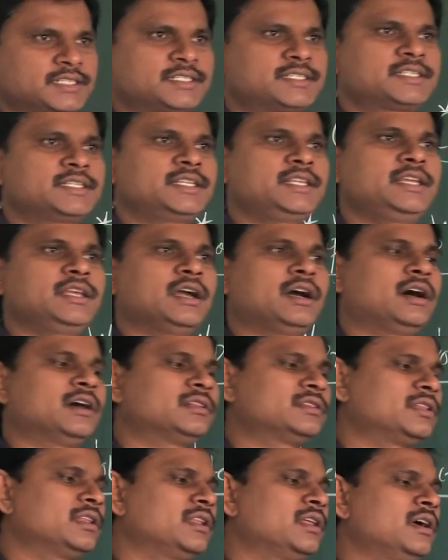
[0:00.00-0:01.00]
see
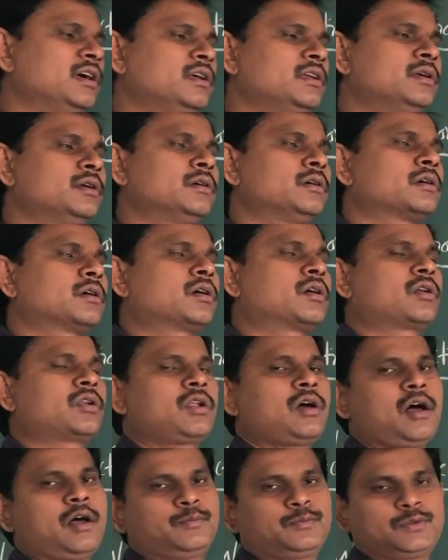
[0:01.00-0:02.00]
on the
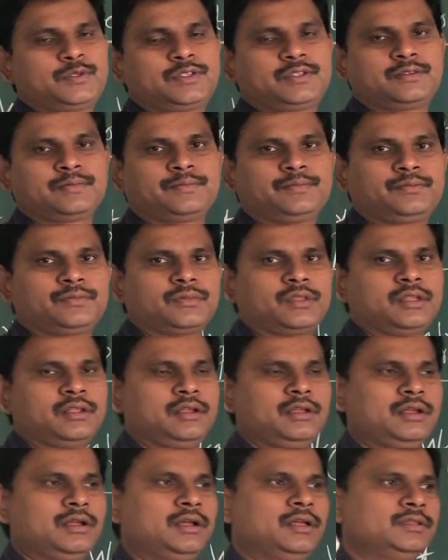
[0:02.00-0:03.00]
crops,
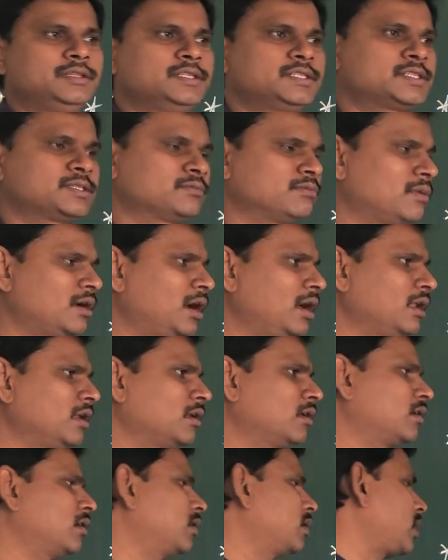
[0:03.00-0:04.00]
and the
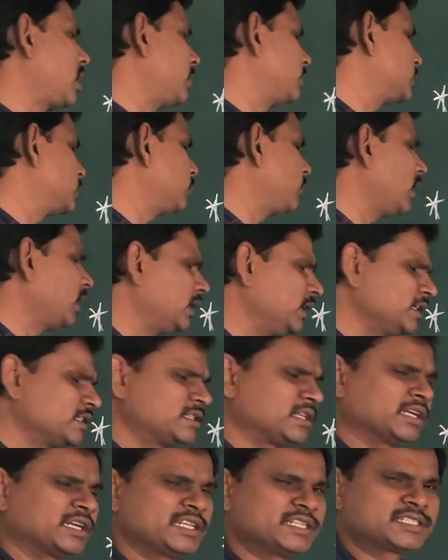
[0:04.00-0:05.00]
small crops. What is
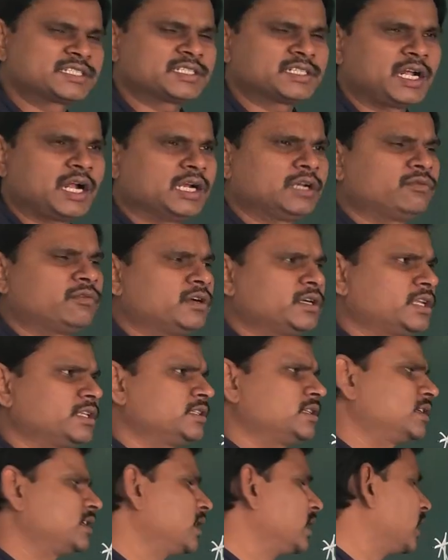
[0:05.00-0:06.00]
the
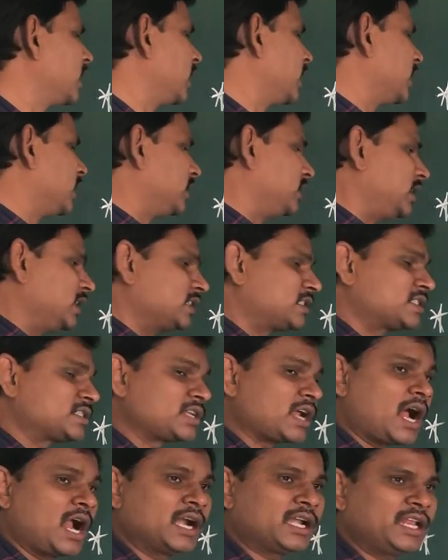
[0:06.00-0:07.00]
disadvantage? They
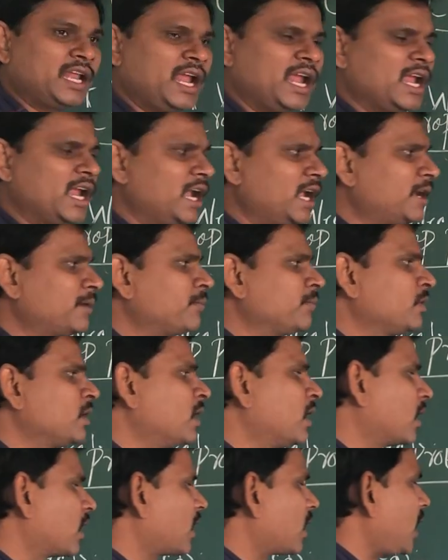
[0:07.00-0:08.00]

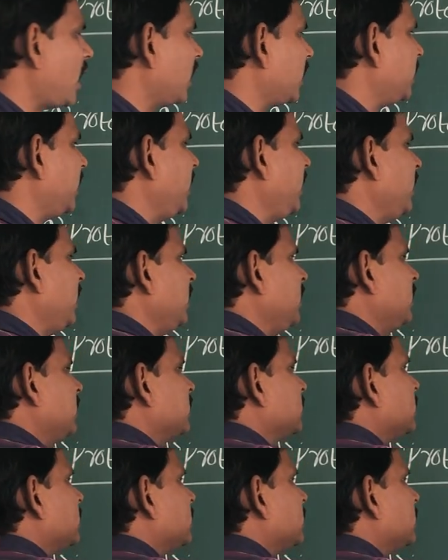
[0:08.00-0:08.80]
started cutting